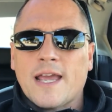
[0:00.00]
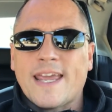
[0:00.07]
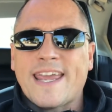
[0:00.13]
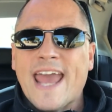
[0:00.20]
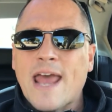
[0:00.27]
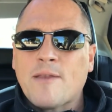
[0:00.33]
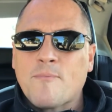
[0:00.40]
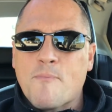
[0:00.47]

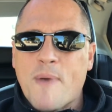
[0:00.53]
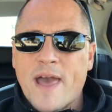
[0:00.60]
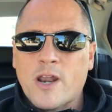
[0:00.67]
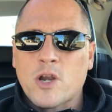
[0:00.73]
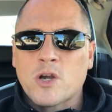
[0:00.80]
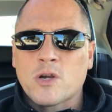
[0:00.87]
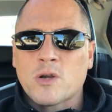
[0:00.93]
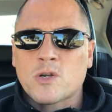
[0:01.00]
get
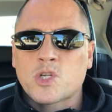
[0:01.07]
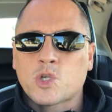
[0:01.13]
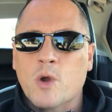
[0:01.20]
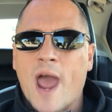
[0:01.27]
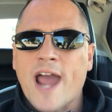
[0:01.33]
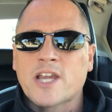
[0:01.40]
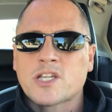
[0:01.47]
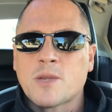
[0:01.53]
better
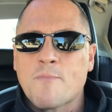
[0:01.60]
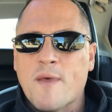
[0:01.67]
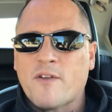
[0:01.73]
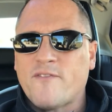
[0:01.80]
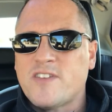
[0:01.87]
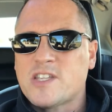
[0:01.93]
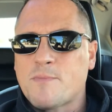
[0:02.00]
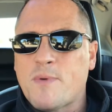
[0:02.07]
traction,
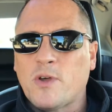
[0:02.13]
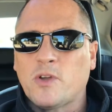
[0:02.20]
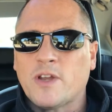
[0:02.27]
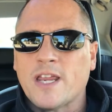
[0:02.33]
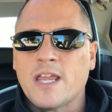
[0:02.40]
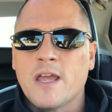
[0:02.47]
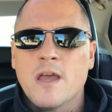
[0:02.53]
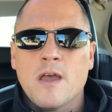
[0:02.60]
better
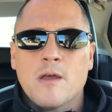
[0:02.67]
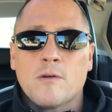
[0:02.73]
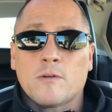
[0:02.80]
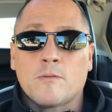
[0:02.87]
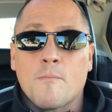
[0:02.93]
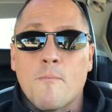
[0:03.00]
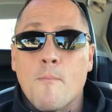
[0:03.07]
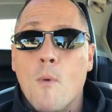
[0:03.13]
visibility,
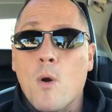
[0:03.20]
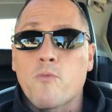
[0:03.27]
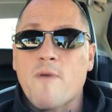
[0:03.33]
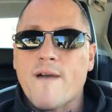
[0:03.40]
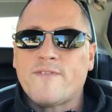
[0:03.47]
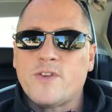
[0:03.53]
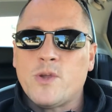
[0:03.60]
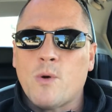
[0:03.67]
more
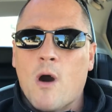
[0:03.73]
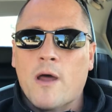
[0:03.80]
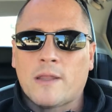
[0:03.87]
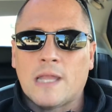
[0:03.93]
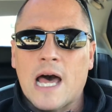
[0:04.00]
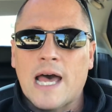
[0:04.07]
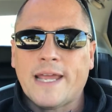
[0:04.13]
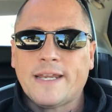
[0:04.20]
revenue
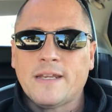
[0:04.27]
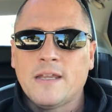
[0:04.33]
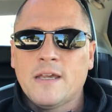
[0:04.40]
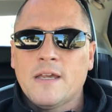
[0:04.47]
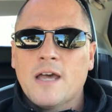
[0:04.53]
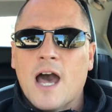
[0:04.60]
online.